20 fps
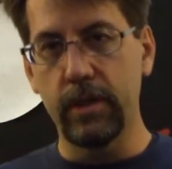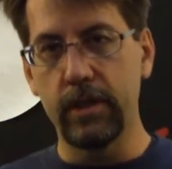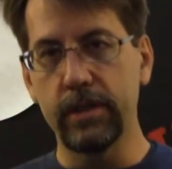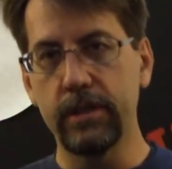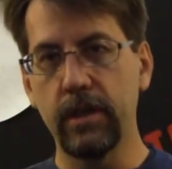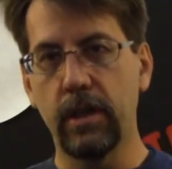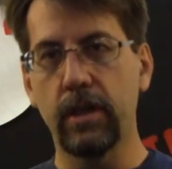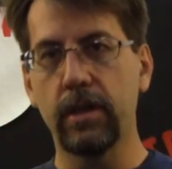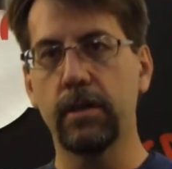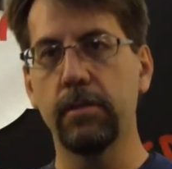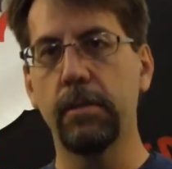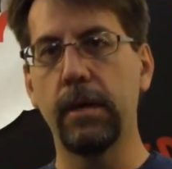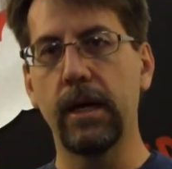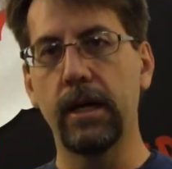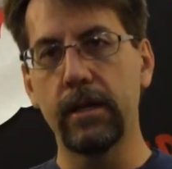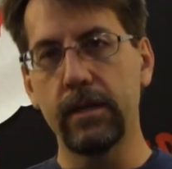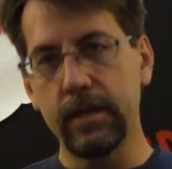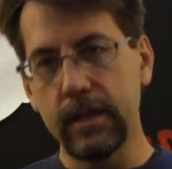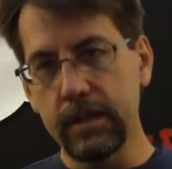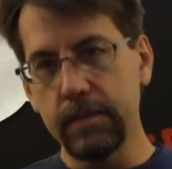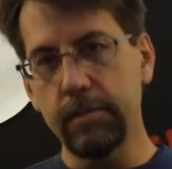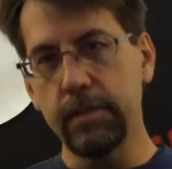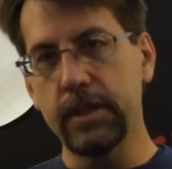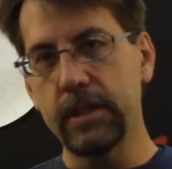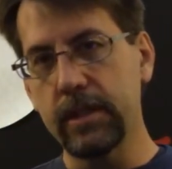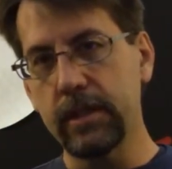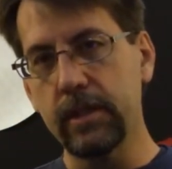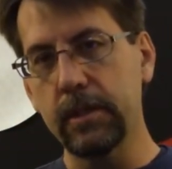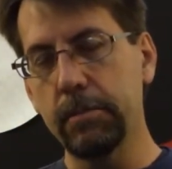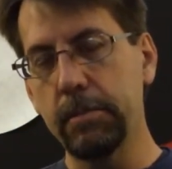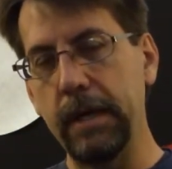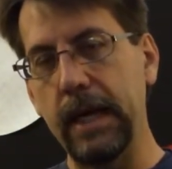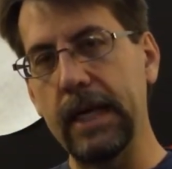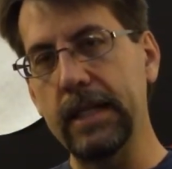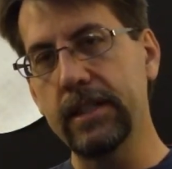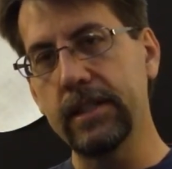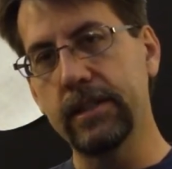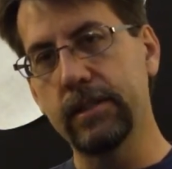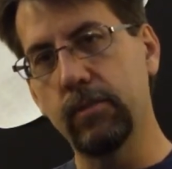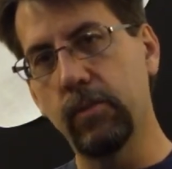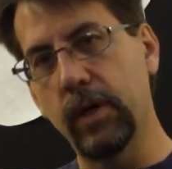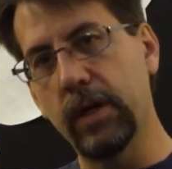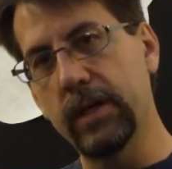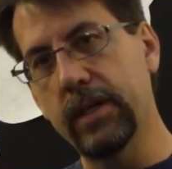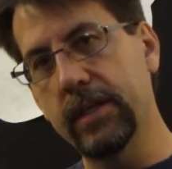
going to talk about this particular passage and what